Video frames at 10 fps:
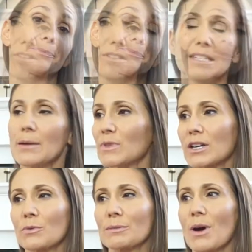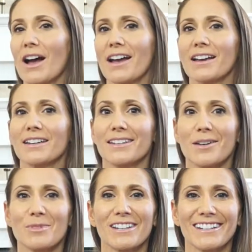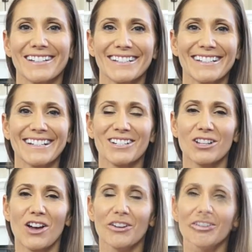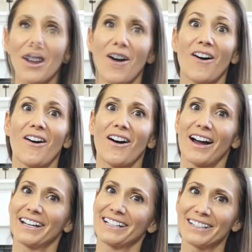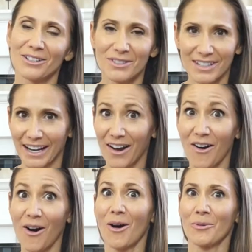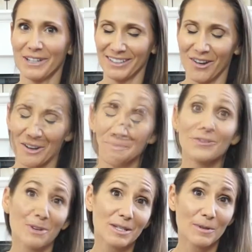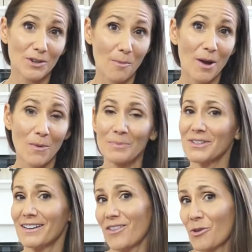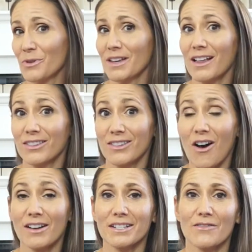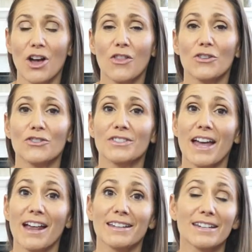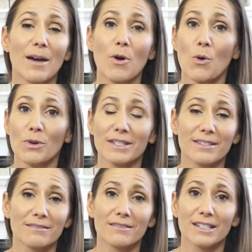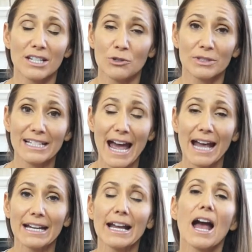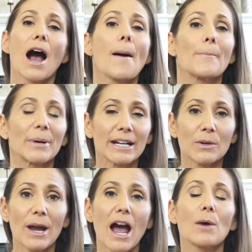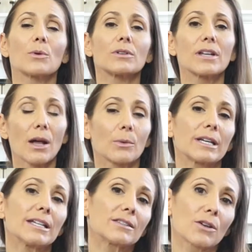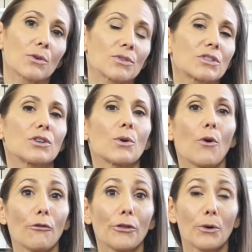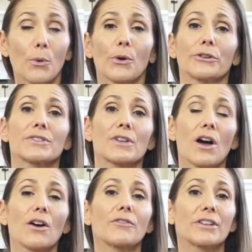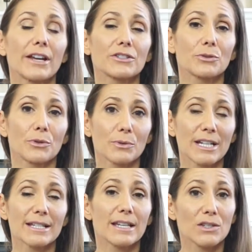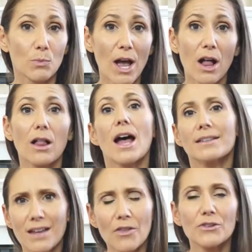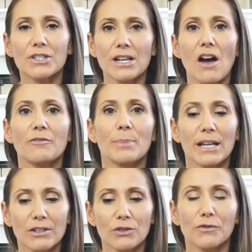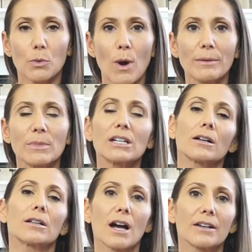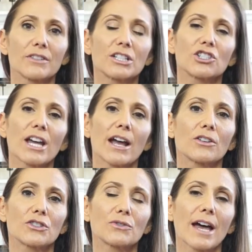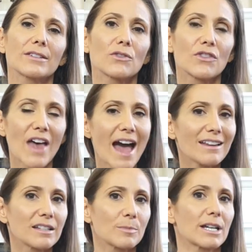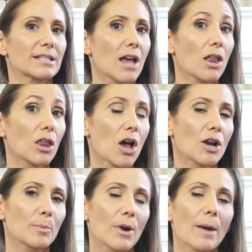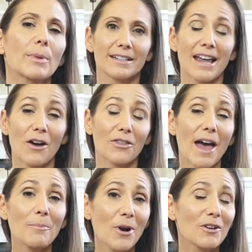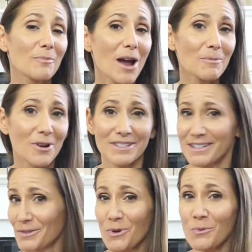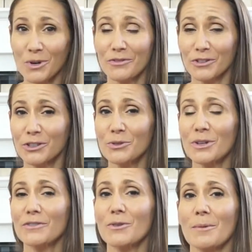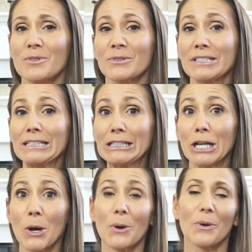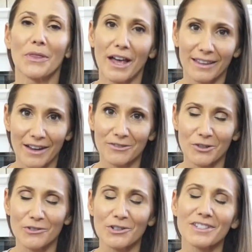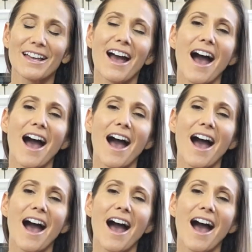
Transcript: Same thing with my yummy enchiladas. Oh, I could eat those like all week long. And these recipes are on my website along with a lot of others, and I'm always continually adding. But anyway, I will eat those, you know, over the course of the next 2 or 3 days, as well as other stuff. But for one meal, kind of each day, I'll do that. So that eliminates a lot of prep. Now, that part of my process won't work for you if you absolutely loathe leftovers.